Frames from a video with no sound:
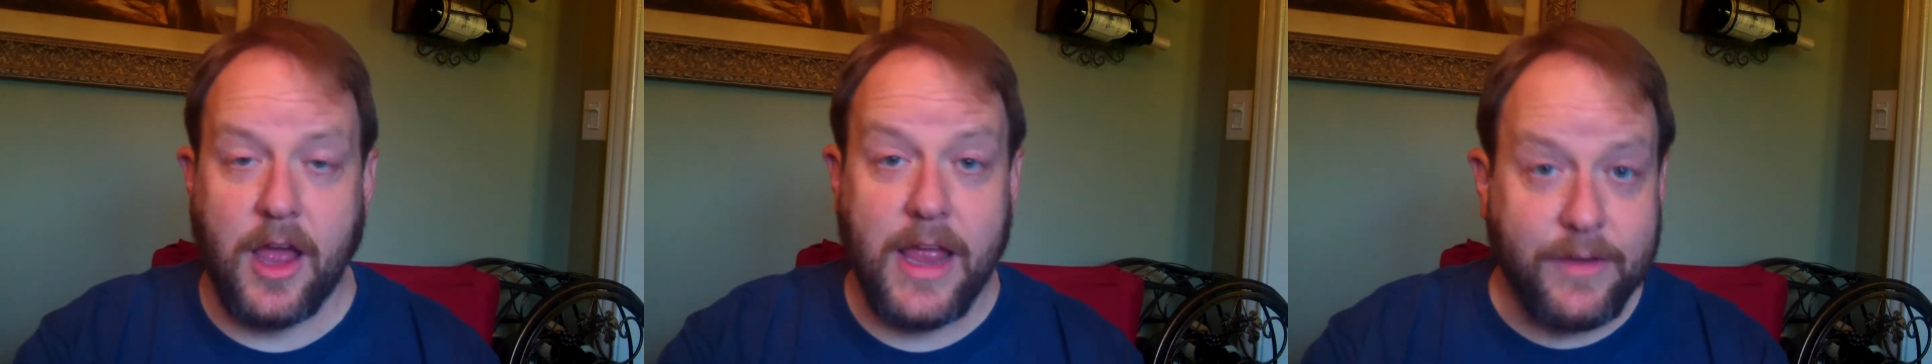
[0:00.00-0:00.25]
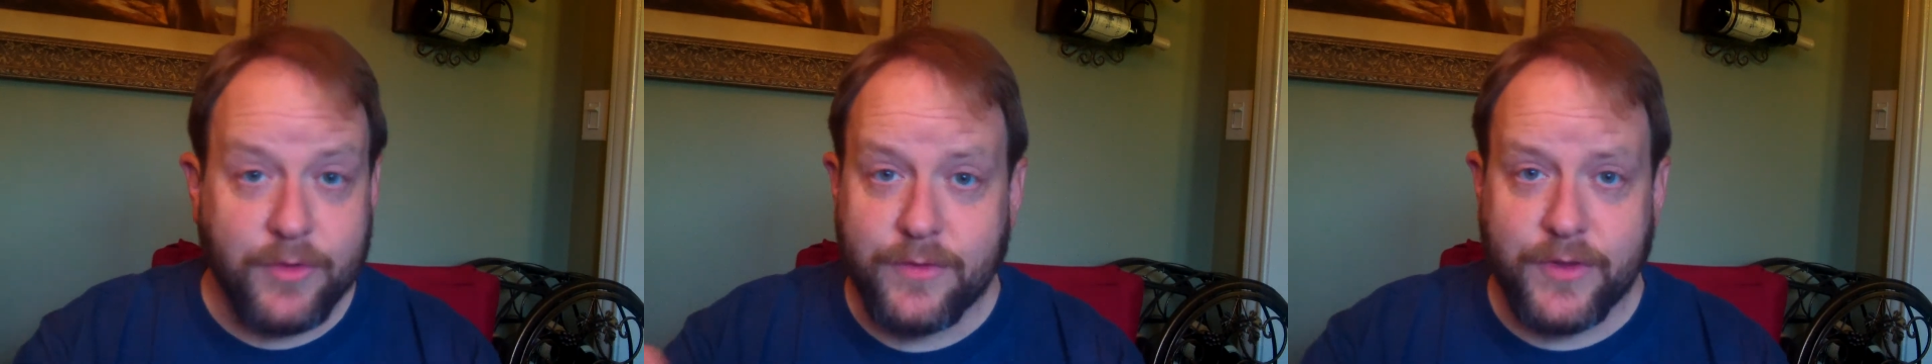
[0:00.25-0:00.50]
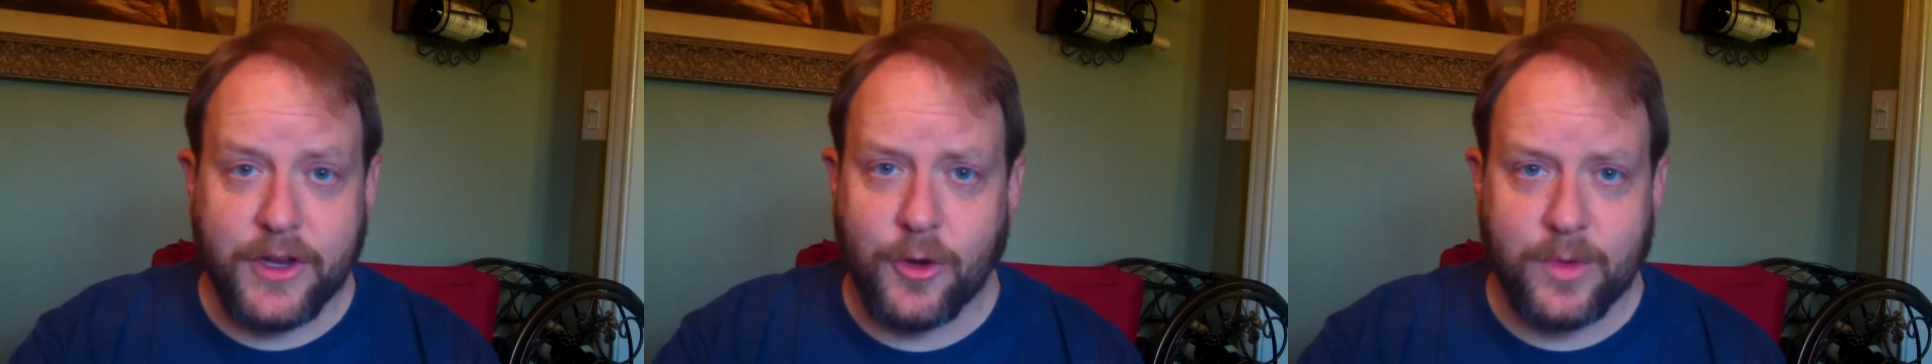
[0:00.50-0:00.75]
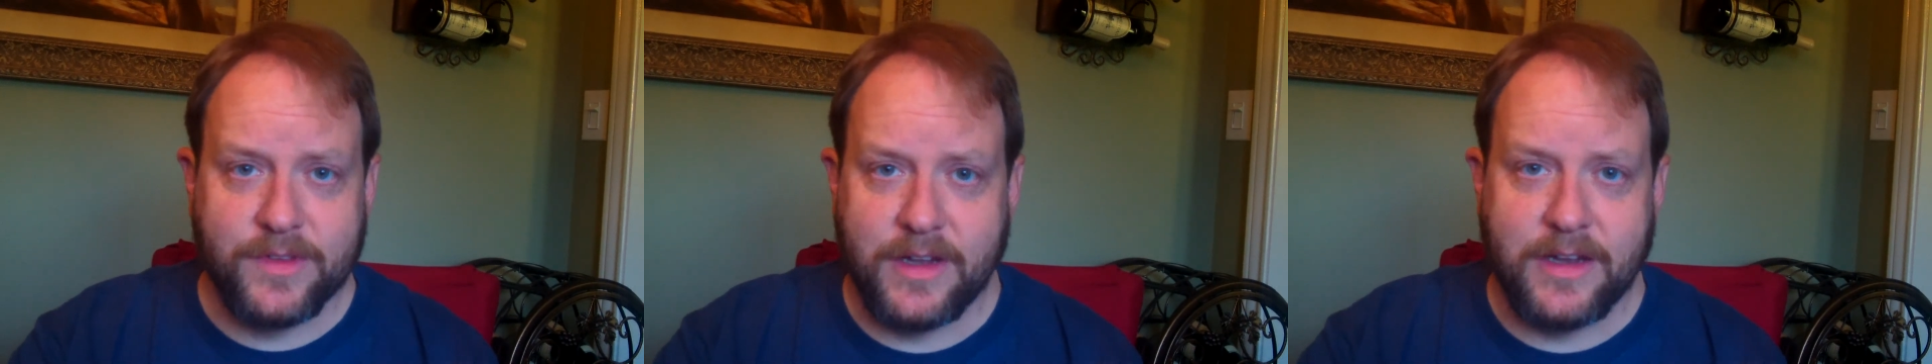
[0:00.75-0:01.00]
every
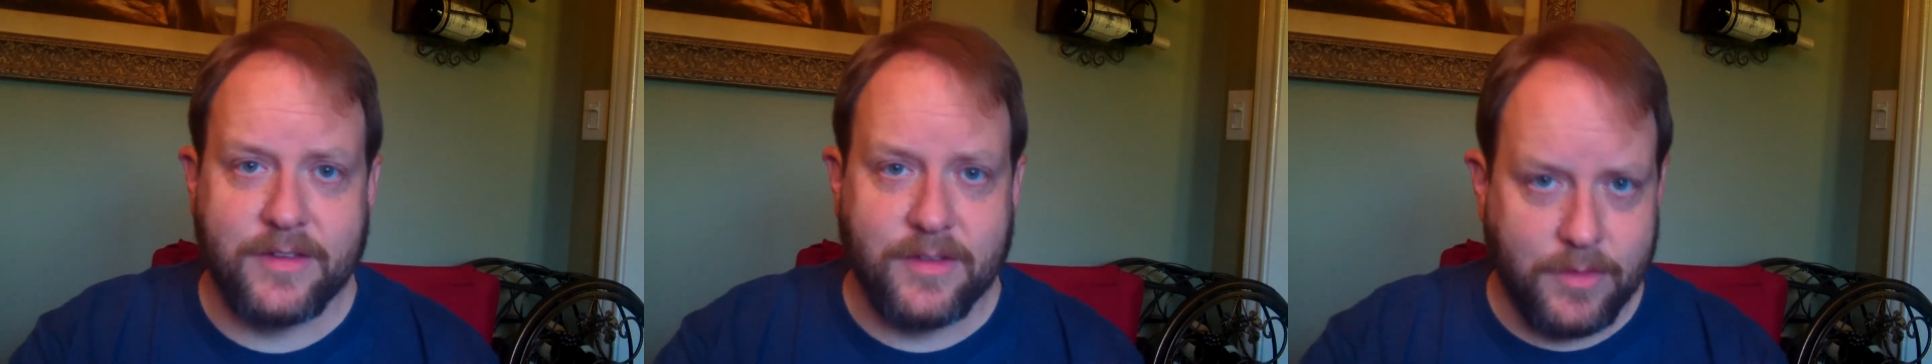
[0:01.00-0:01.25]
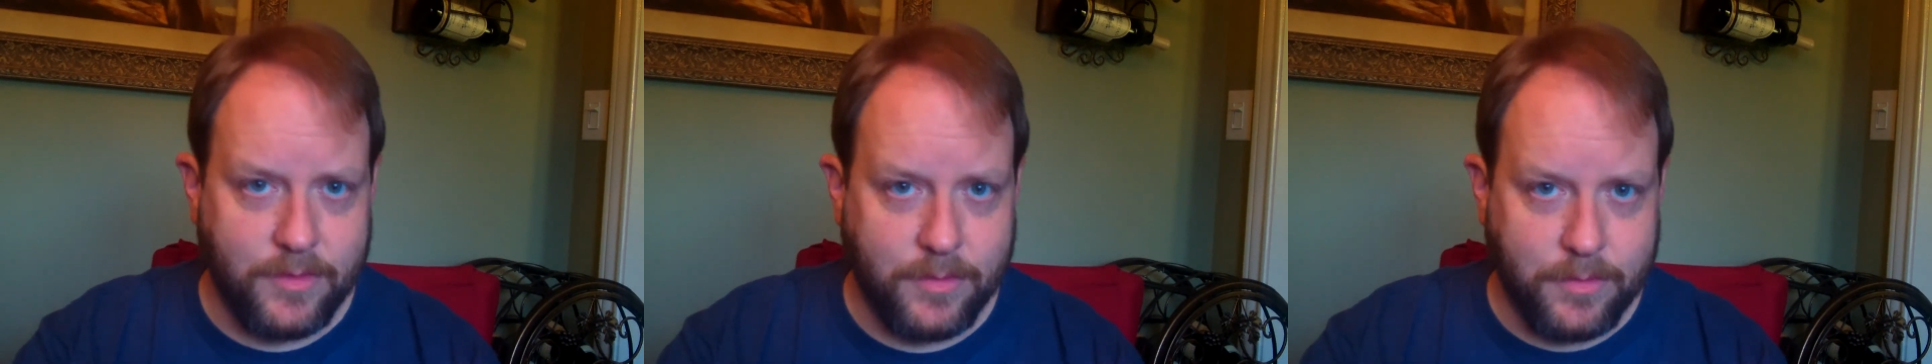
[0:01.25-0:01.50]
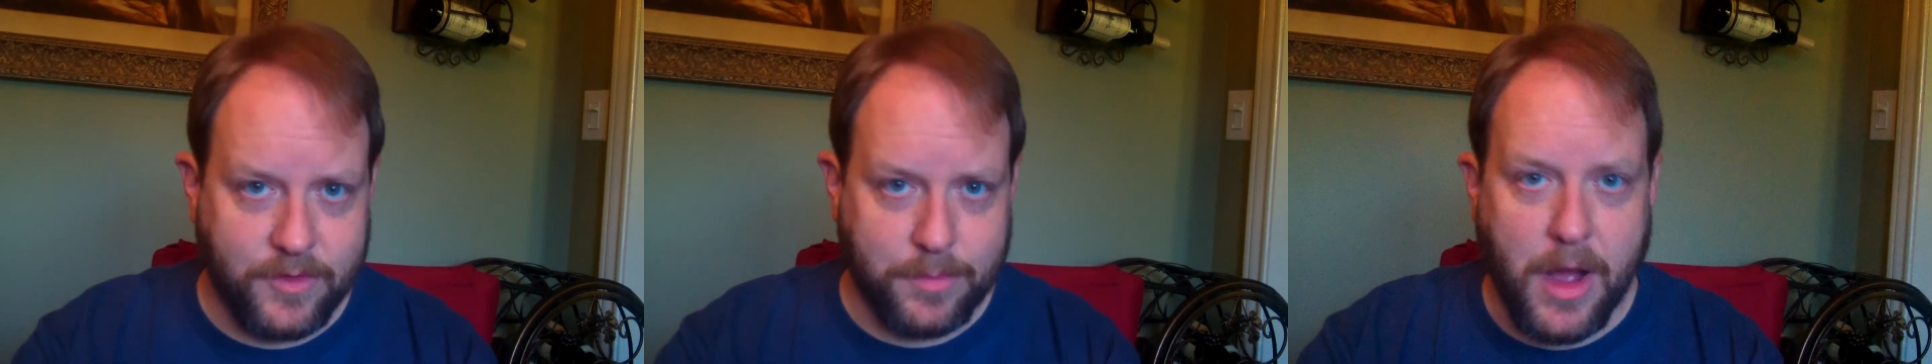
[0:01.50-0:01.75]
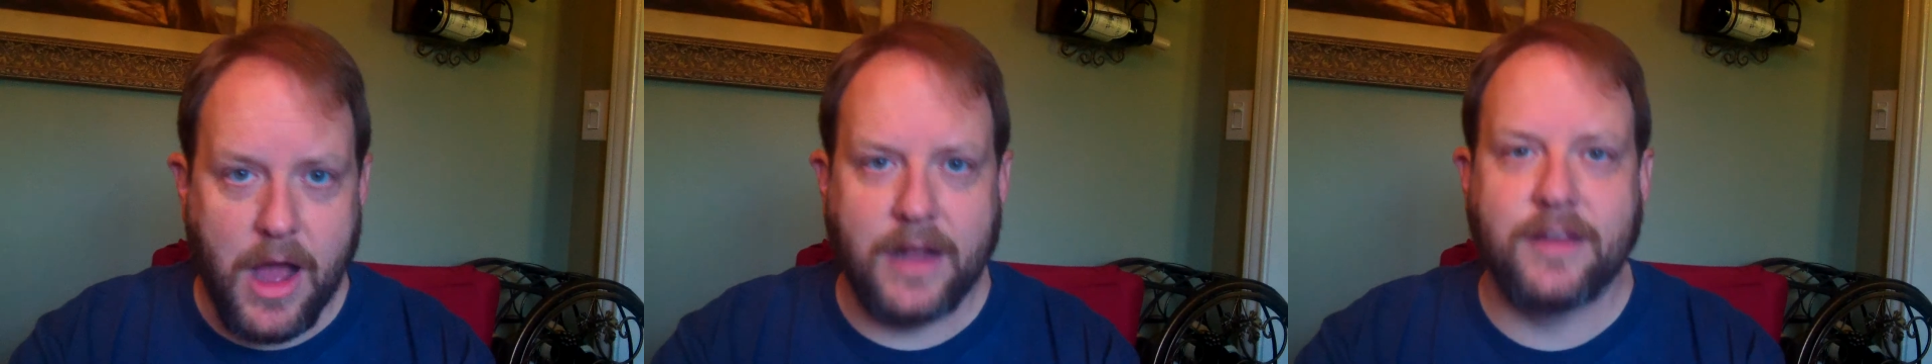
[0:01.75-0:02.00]
figure was in his
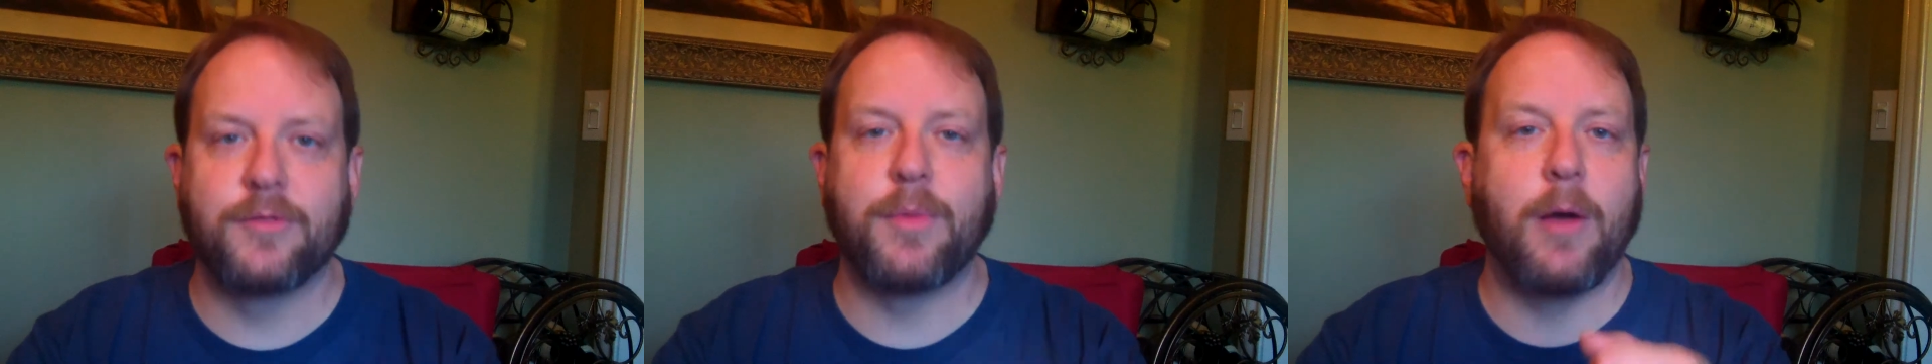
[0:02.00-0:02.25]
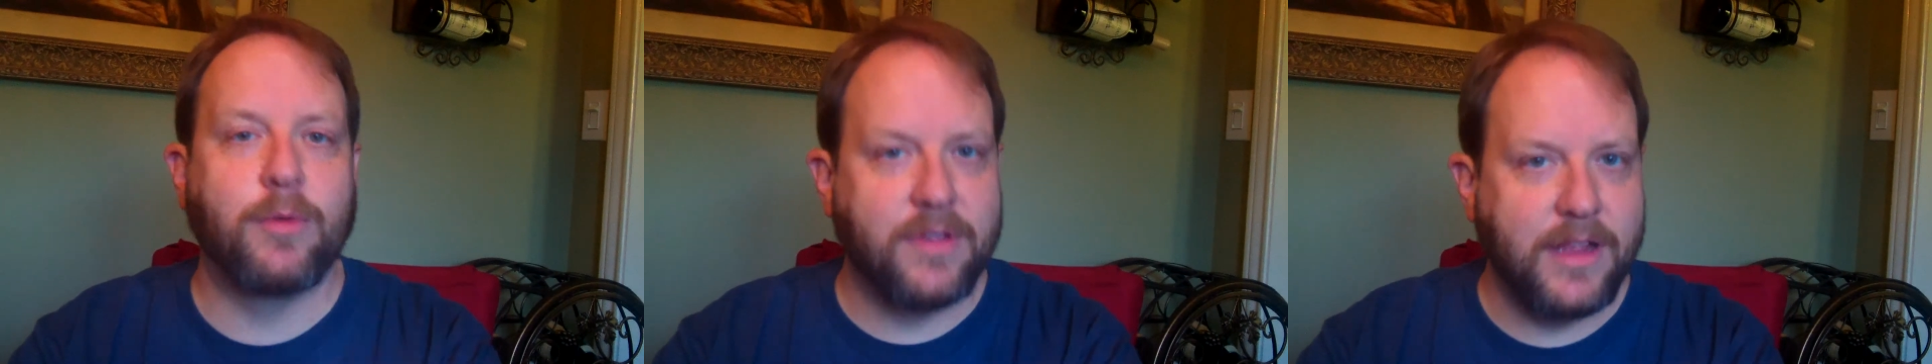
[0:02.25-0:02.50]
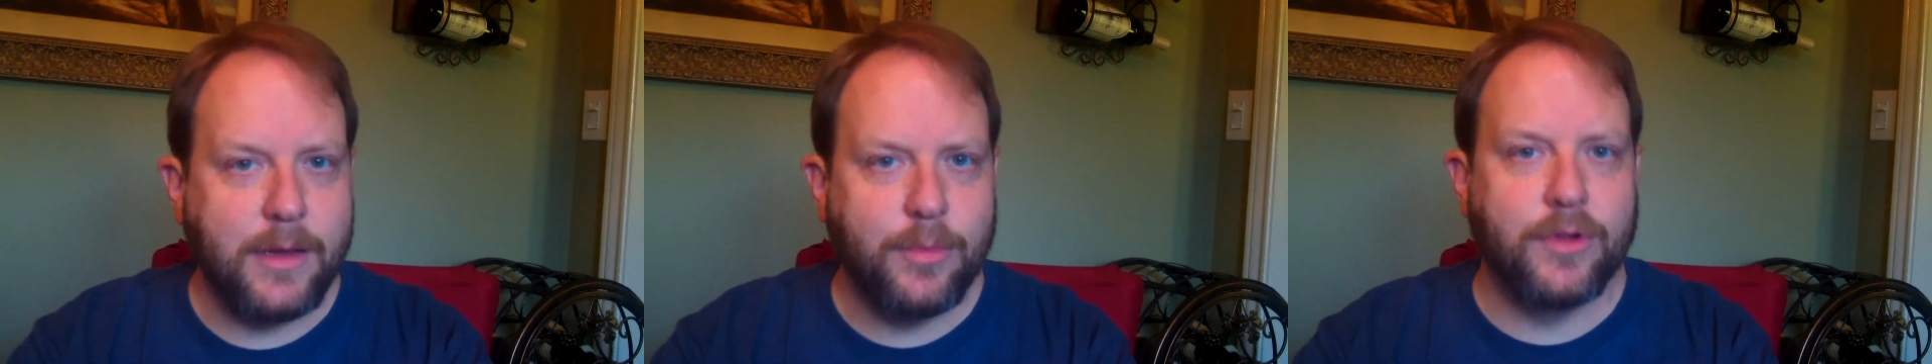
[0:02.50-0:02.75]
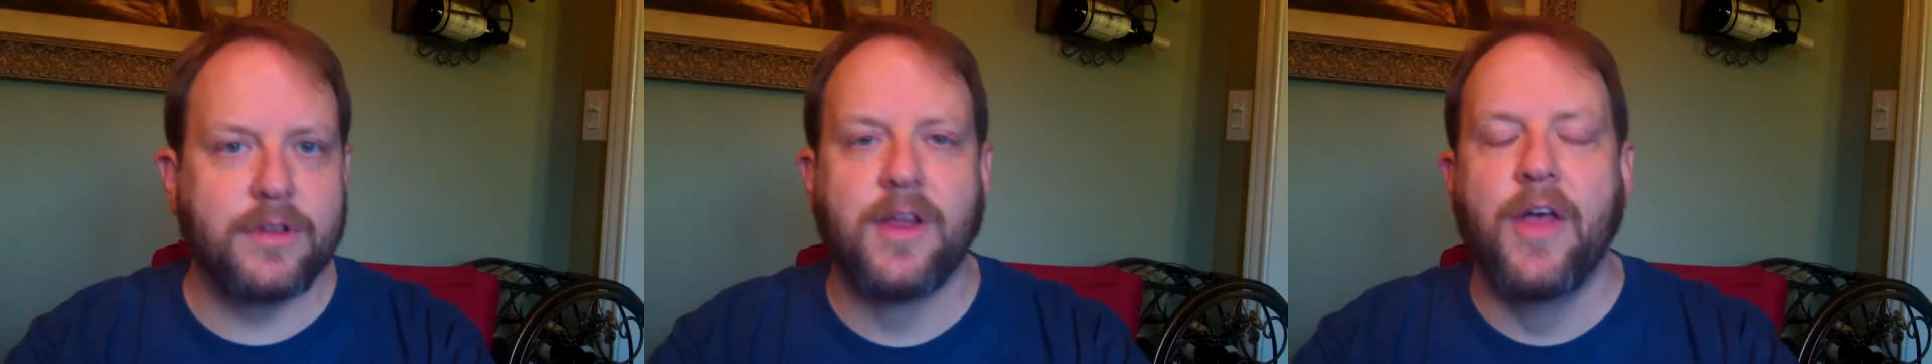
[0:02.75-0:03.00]
spot was
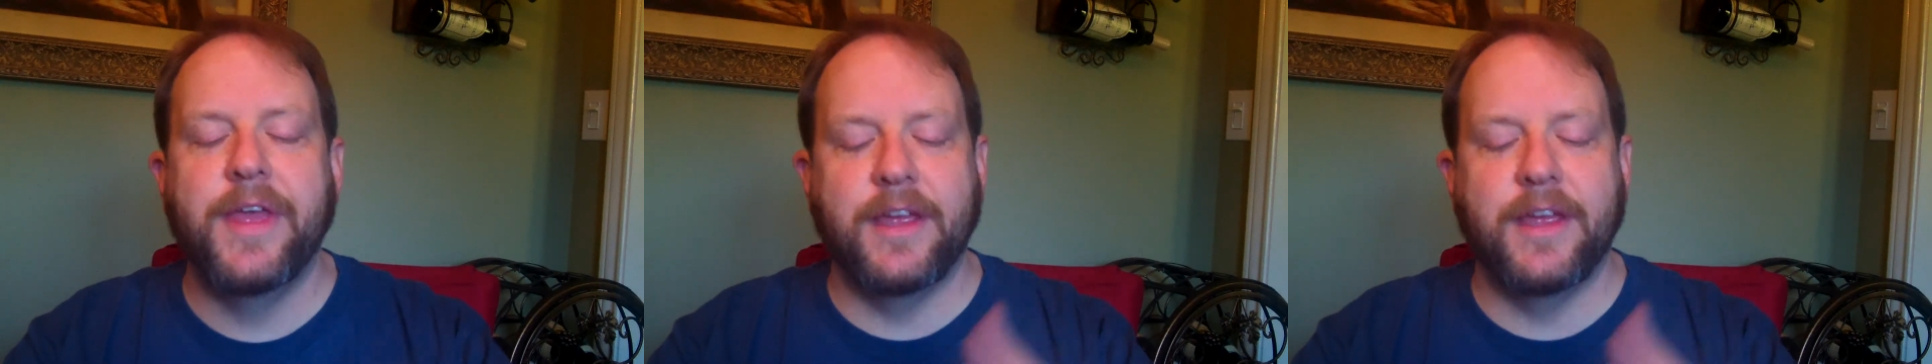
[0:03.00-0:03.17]
labeled,